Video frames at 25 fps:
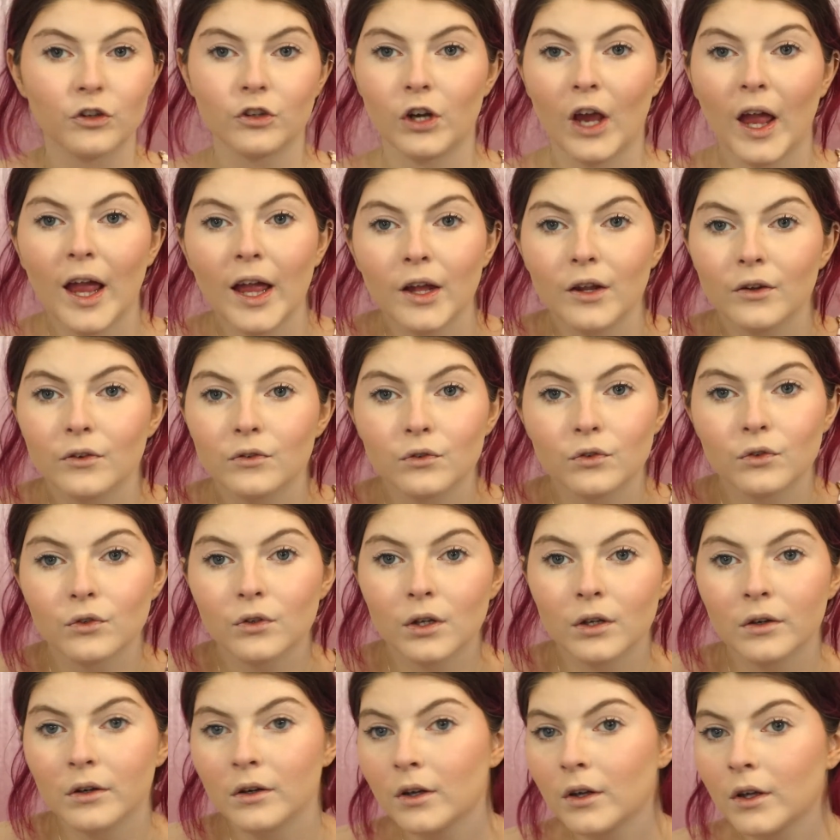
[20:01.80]

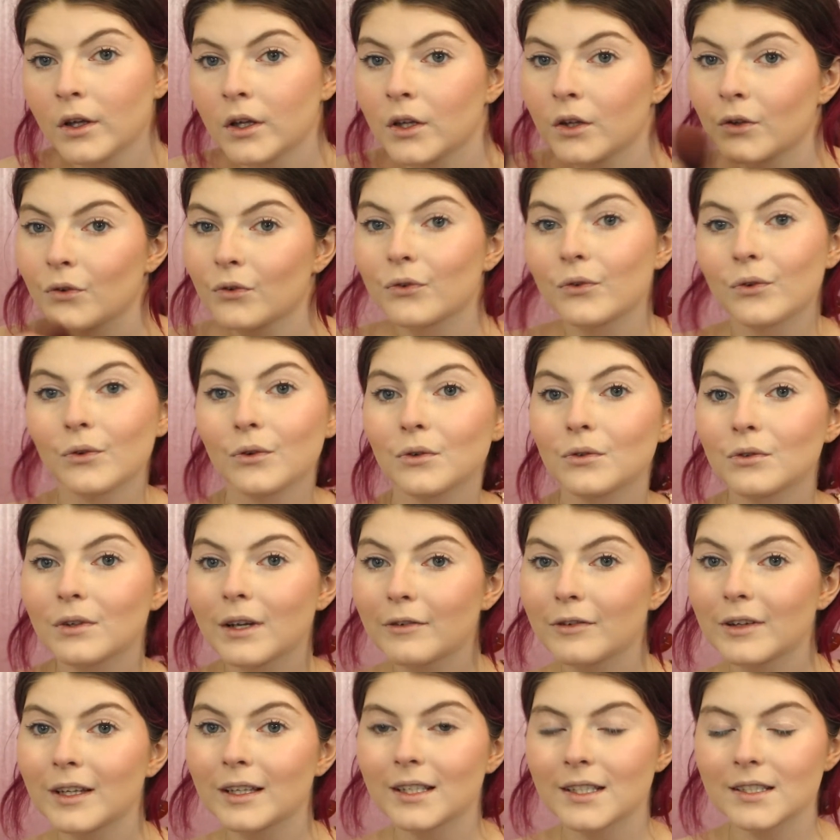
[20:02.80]
changed. So
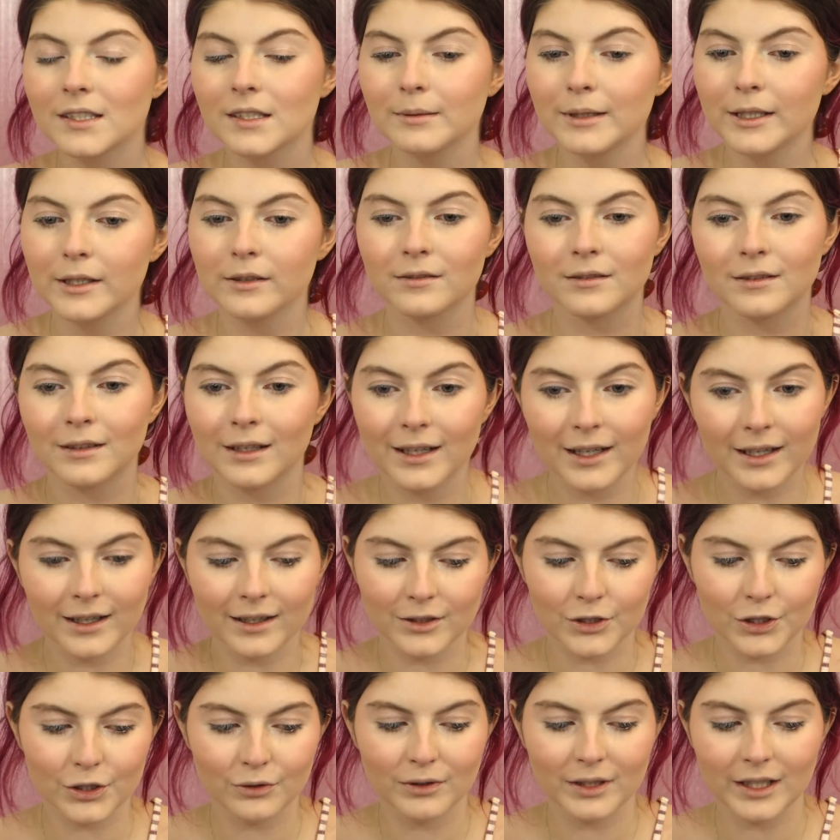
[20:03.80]
definitely test them out, and I
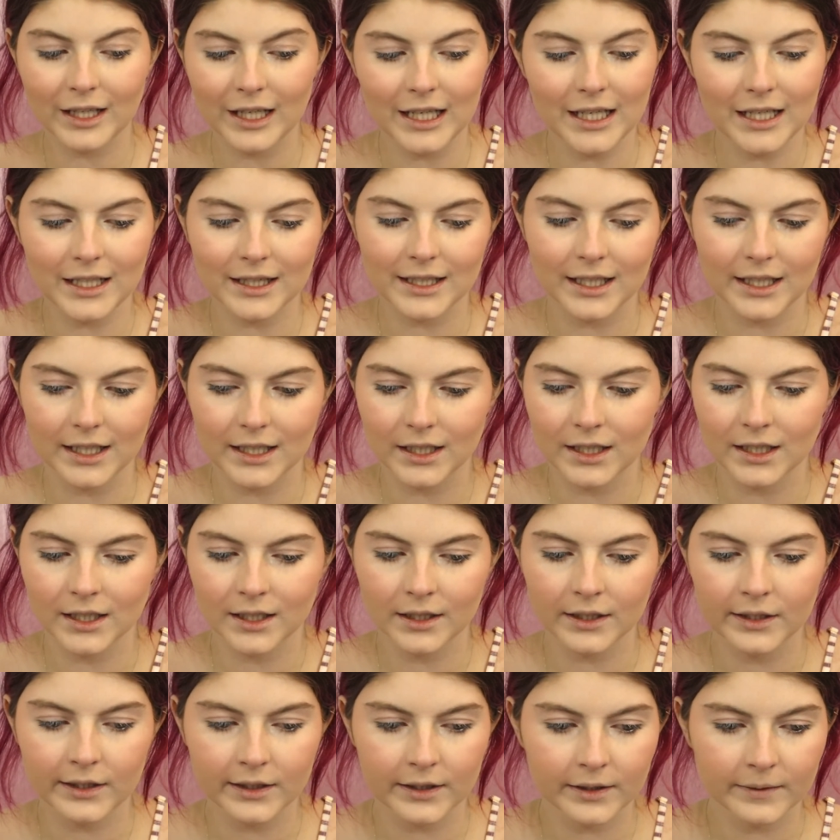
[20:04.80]
actually really like that.
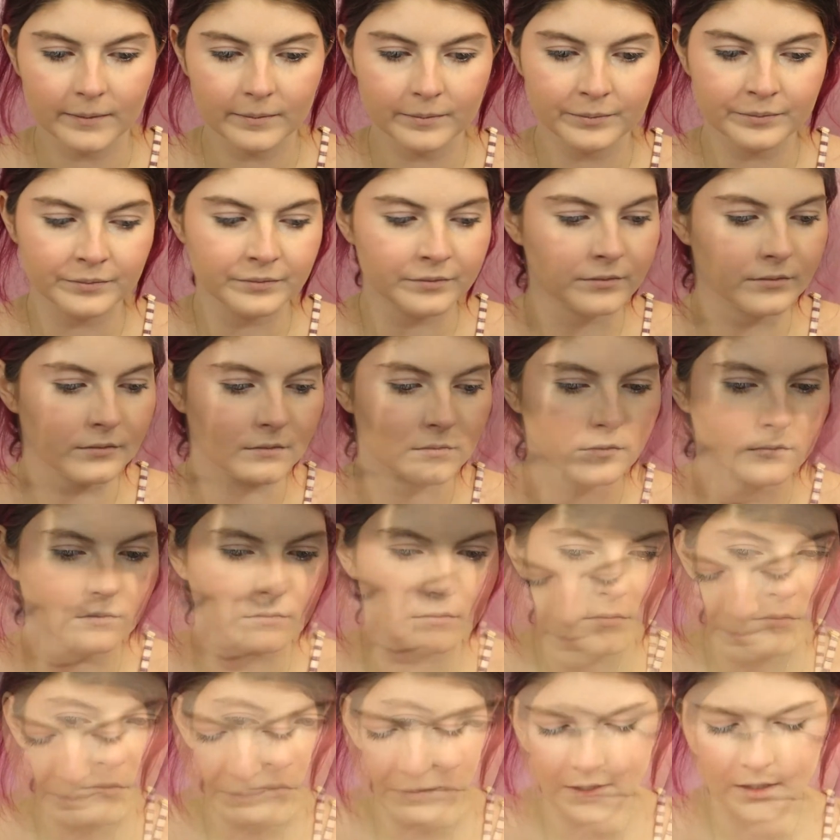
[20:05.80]

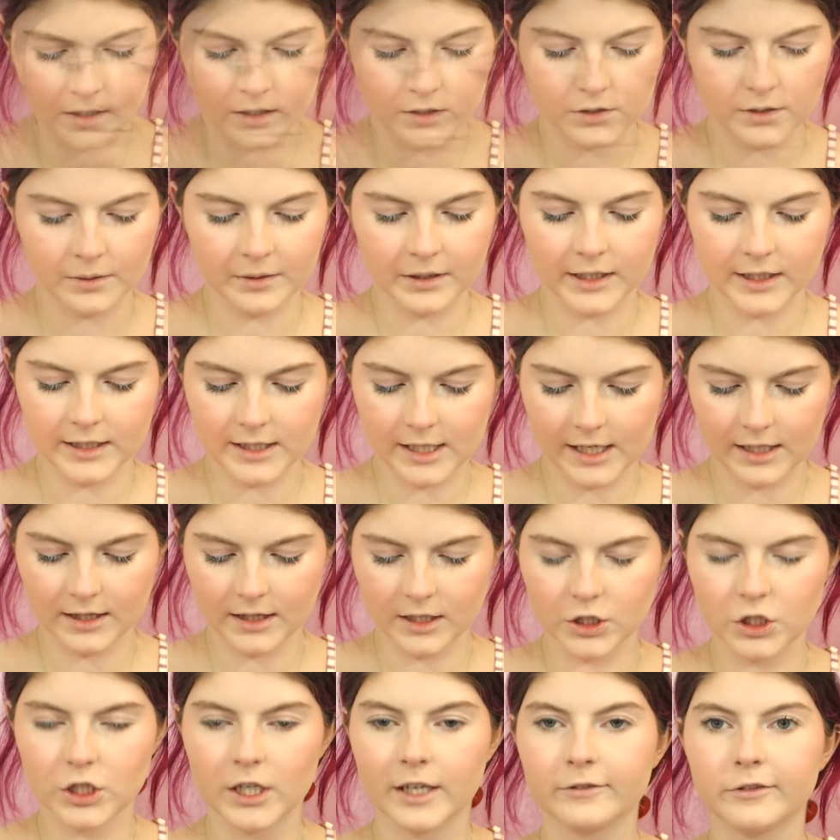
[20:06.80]
So I'm gonna take
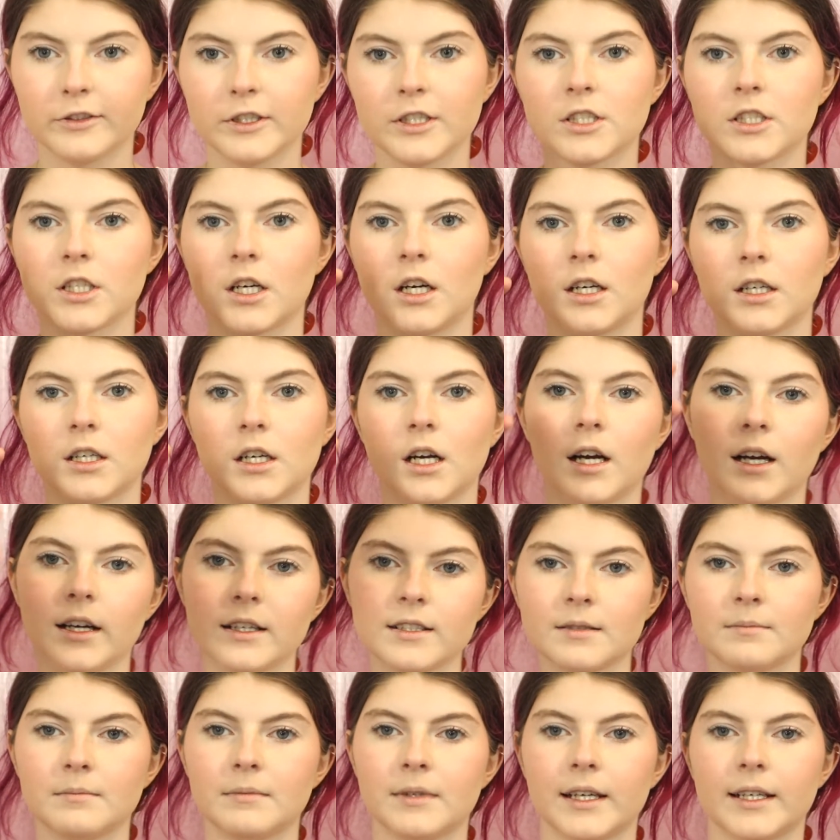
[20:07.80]
the Jeffree Star
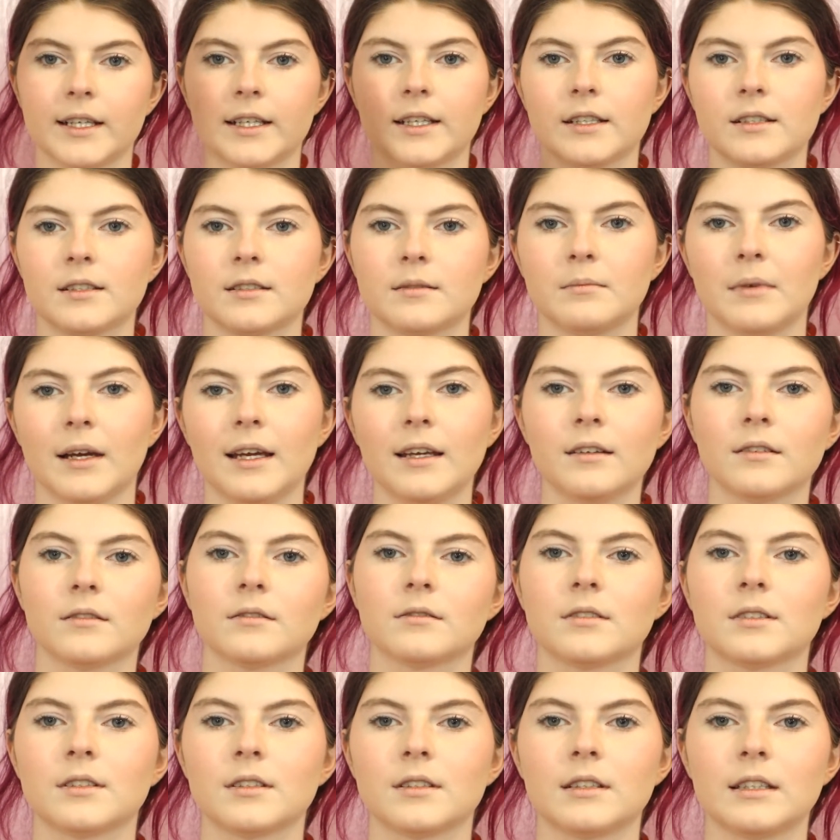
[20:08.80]
Cosmetics. My
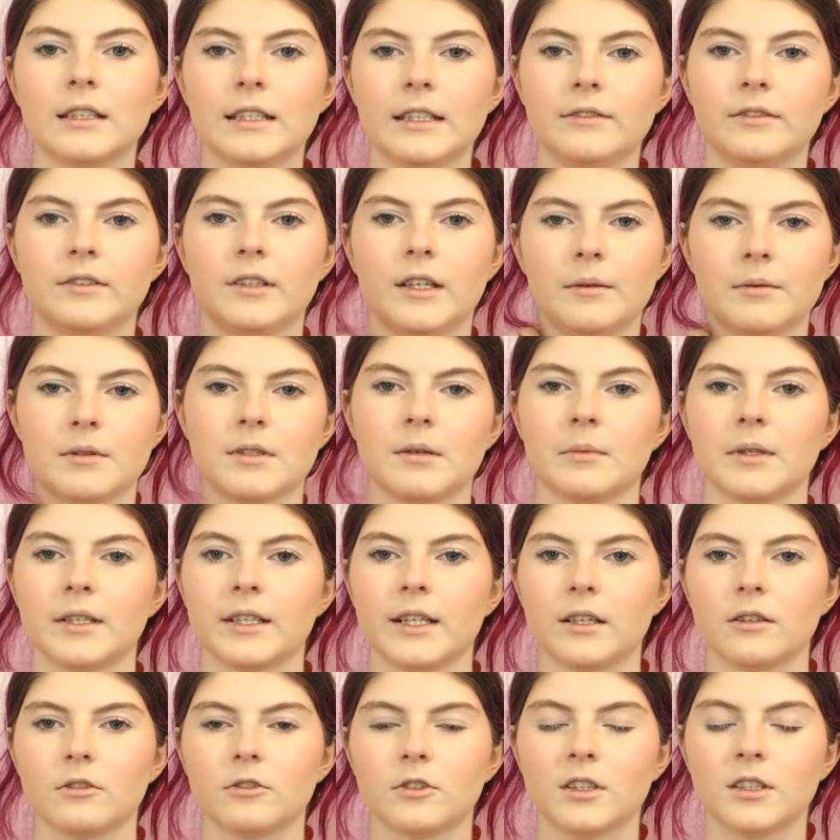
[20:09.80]
sleeve keeps coming
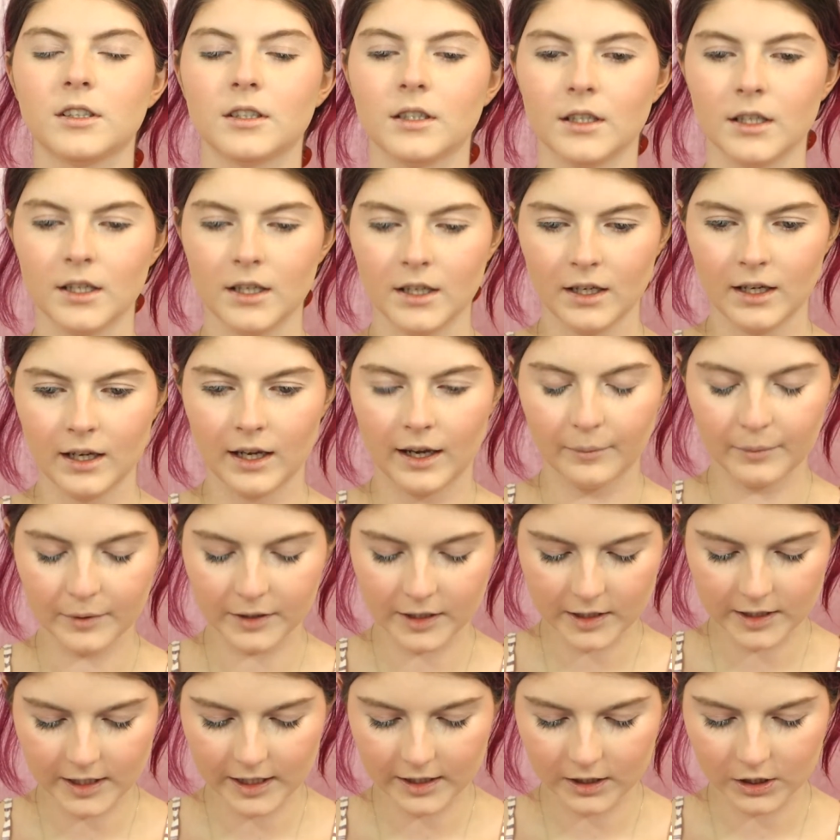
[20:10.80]
down. I'm
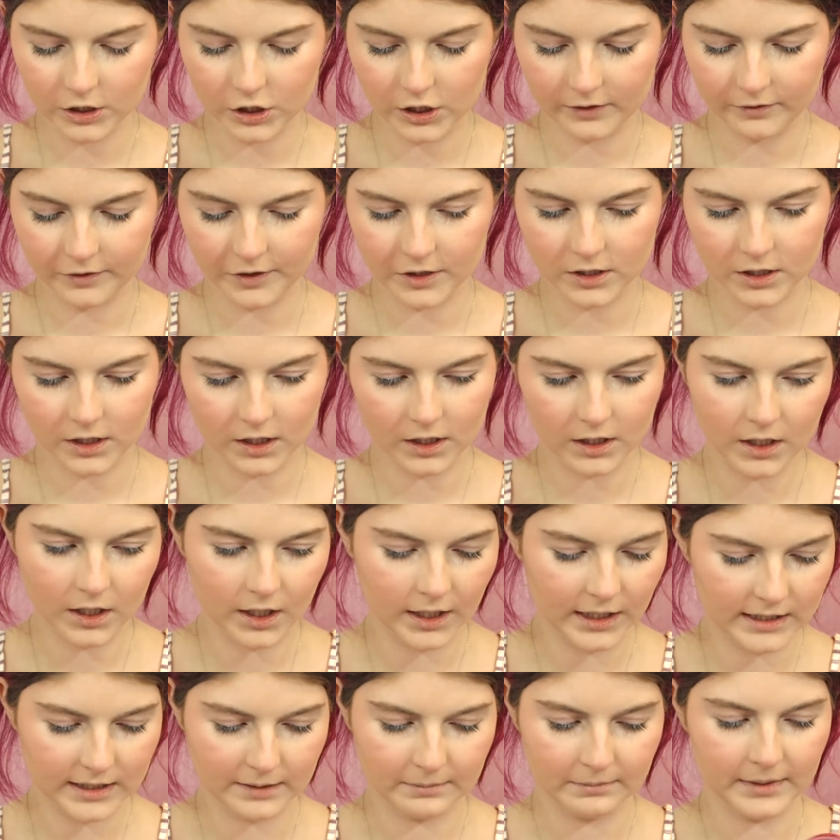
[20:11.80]
gonna take the Jeffree Star
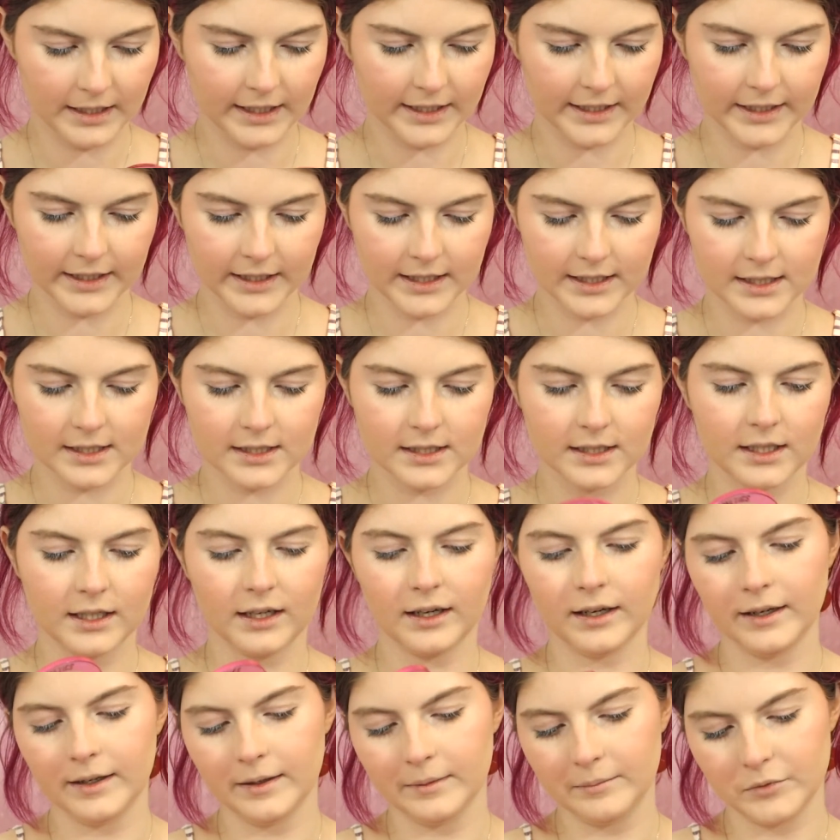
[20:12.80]
Cosmetics
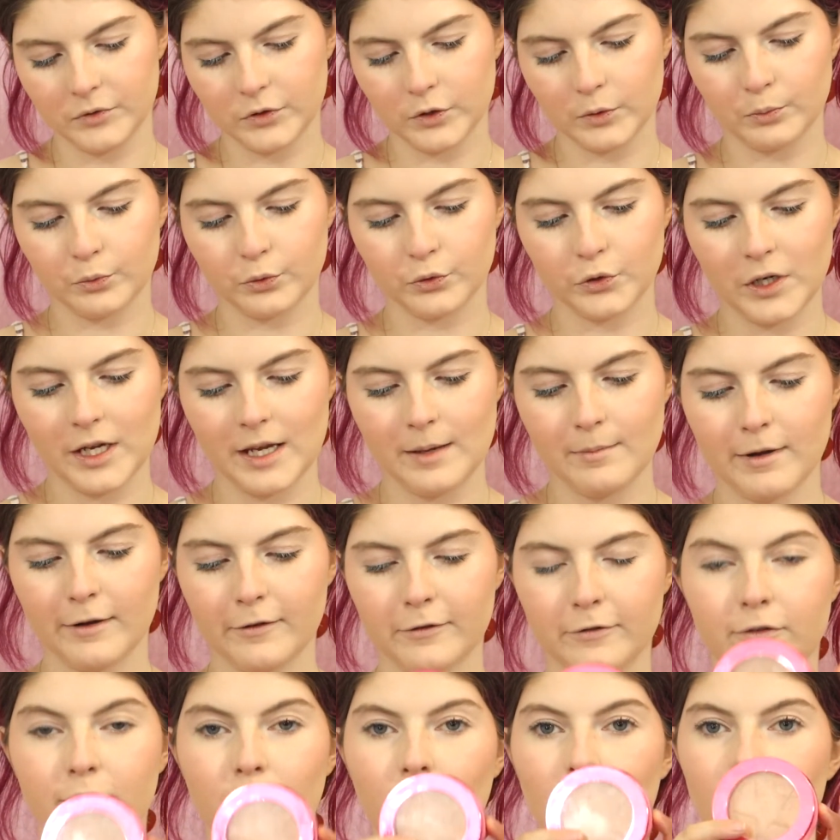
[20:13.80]
Supreme
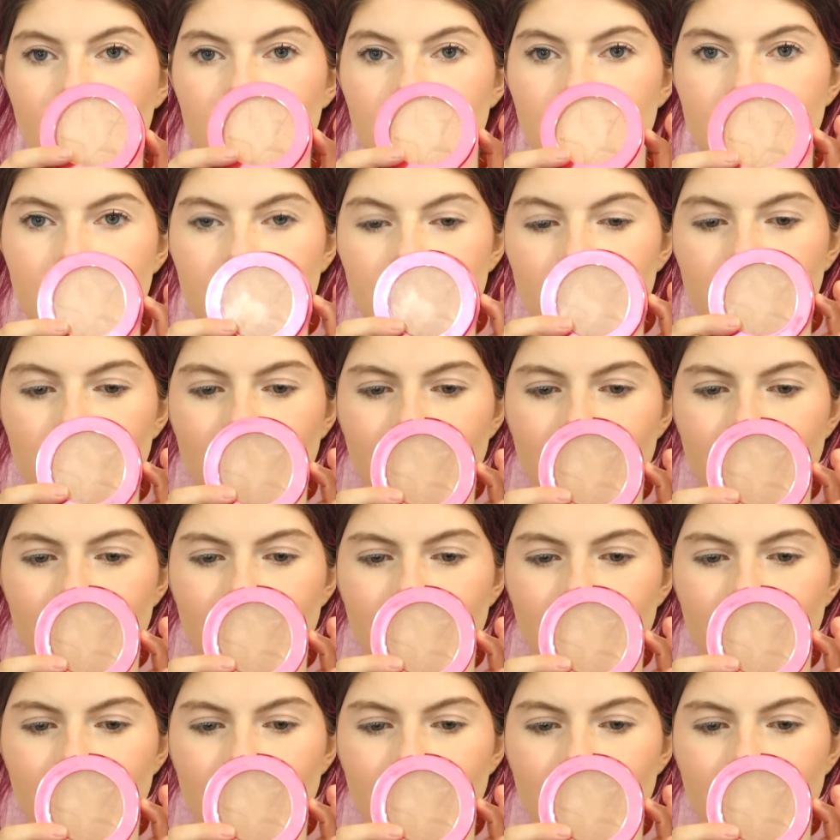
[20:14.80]
Frost